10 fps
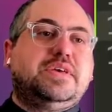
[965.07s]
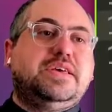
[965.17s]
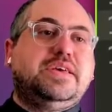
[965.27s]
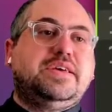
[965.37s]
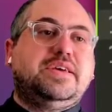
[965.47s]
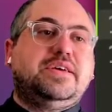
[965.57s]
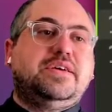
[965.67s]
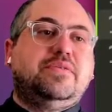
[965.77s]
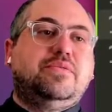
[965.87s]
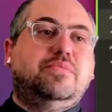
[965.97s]

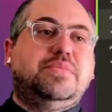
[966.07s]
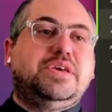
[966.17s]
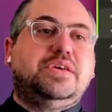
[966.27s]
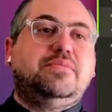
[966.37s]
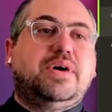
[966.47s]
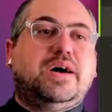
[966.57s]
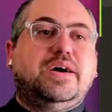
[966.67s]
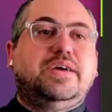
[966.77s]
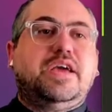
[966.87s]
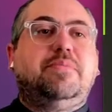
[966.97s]
key will be
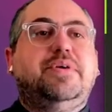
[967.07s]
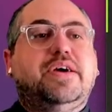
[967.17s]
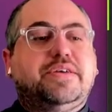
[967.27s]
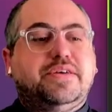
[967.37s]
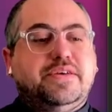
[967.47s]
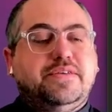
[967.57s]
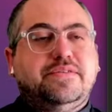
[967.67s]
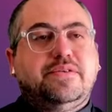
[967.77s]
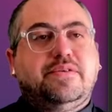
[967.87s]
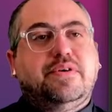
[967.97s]
my API key.
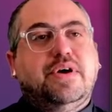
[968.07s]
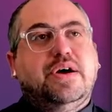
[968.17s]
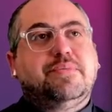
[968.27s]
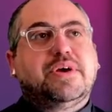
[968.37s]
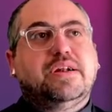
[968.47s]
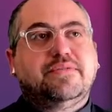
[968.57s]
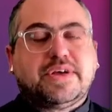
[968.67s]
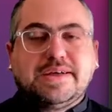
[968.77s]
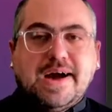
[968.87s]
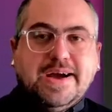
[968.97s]
So I'm kind of
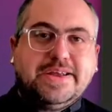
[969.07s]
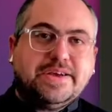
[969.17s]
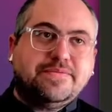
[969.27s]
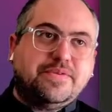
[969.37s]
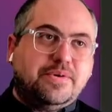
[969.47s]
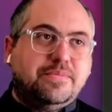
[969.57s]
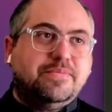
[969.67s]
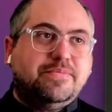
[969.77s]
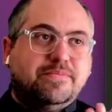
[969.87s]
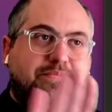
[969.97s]
like hiding it
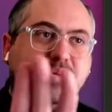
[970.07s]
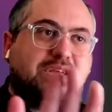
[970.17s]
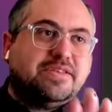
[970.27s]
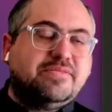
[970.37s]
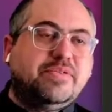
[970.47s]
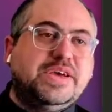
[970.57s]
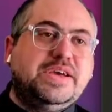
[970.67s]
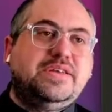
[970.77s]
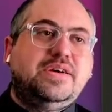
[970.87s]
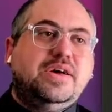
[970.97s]
from being
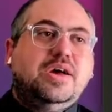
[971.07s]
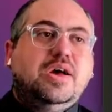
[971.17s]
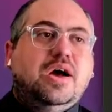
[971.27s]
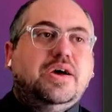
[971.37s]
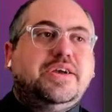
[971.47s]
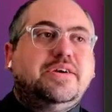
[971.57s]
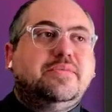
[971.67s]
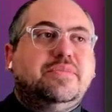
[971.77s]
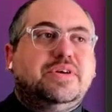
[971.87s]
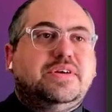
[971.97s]
displayed
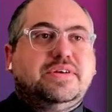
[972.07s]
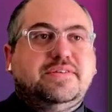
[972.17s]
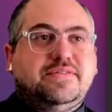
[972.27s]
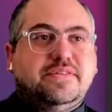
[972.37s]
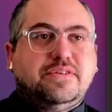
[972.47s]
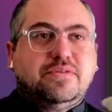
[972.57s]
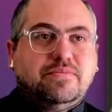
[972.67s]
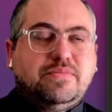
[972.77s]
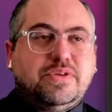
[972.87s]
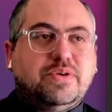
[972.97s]
here, but it's
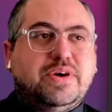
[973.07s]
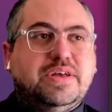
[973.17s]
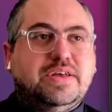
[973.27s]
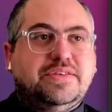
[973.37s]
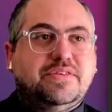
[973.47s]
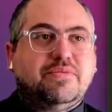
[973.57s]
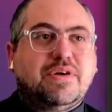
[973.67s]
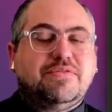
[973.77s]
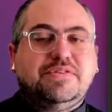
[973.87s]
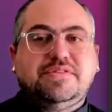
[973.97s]
still, it's a
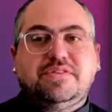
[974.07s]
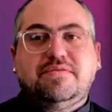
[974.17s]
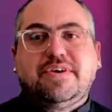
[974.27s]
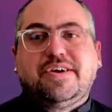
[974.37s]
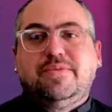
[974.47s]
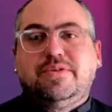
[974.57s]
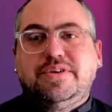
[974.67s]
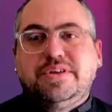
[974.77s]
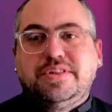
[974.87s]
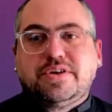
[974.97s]
reference as a
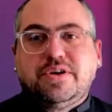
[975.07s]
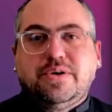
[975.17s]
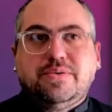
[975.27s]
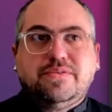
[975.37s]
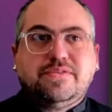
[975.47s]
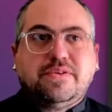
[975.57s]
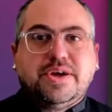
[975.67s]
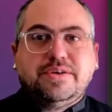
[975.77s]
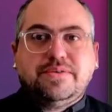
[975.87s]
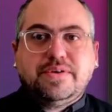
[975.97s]
variable in the code. So
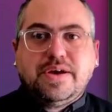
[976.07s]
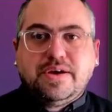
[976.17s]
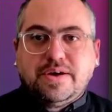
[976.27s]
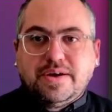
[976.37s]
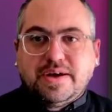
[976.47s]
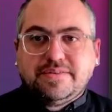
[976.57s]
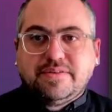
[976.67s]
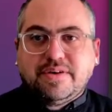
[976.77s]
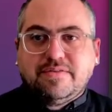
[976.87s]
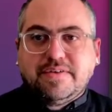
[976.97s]
I
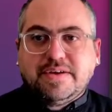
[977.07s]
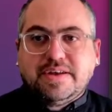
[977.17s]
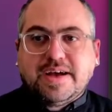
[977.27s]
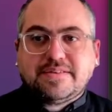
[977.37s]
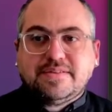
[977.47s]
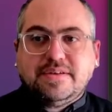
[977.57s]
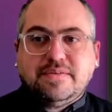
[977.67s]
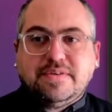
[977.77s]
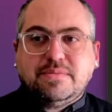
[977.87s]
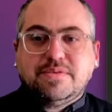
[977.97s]
still have it
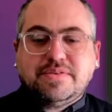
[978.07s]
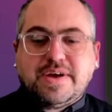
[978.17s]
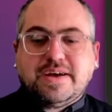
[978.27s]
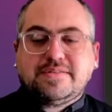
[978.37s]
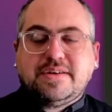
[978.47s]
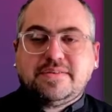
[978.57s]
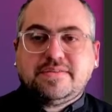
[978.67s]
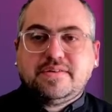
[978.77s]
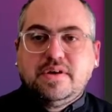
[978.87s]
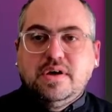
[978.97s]
available to
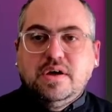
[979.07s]
access.